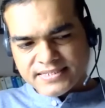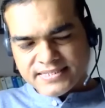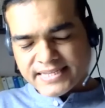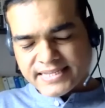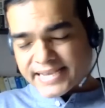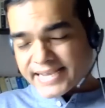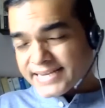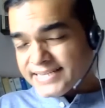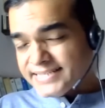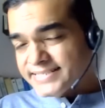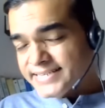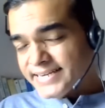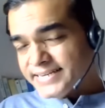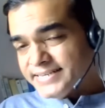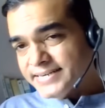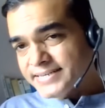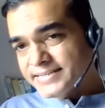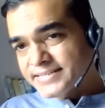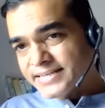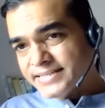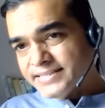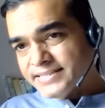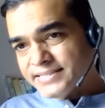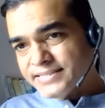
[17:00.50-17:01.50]
second
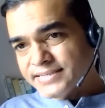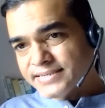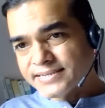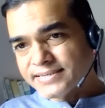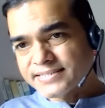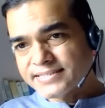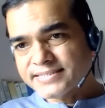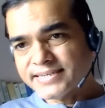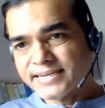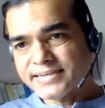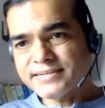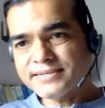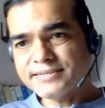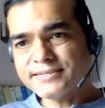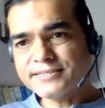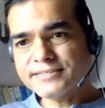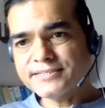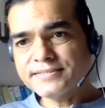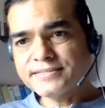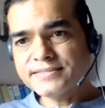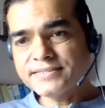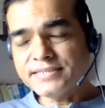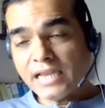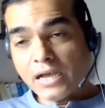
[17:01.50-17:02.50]
standards and third
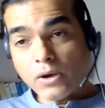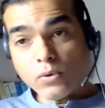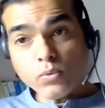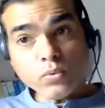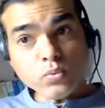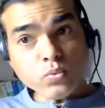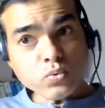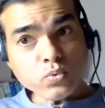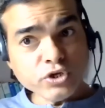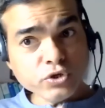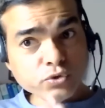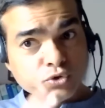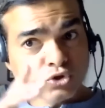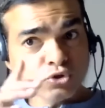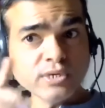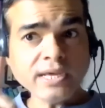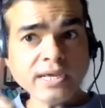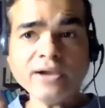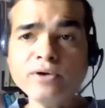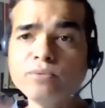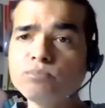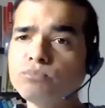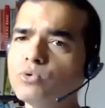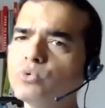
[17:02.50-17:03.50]
standards. Now you
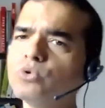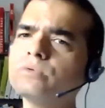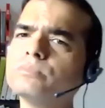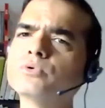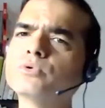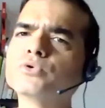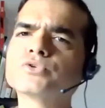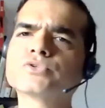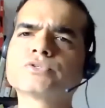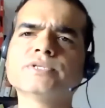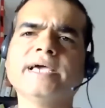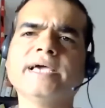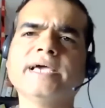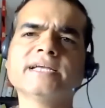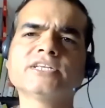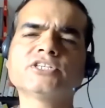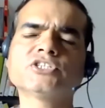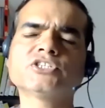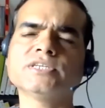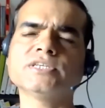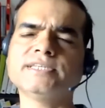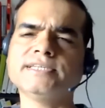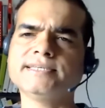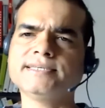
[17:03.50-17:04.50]
should have more books,
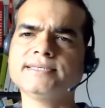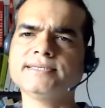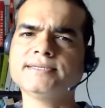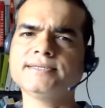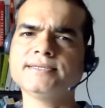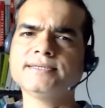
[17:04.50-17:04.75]
actually.